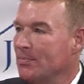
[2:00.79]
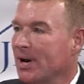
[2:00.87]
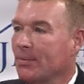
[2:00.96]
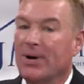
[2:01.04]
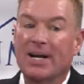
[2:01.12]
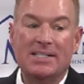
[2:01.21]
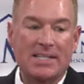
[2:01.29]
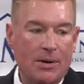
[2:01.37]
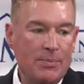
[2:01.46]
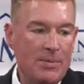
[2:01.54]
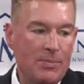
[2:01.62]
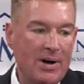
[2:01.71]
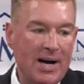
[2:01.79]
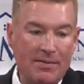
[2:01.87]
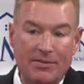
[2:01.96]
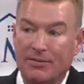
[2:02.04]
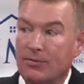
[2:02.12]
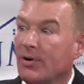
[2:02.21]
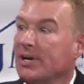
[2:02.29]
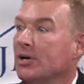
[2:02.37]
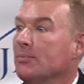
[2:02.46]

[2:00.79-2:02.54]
But when I tell people I have a 4-year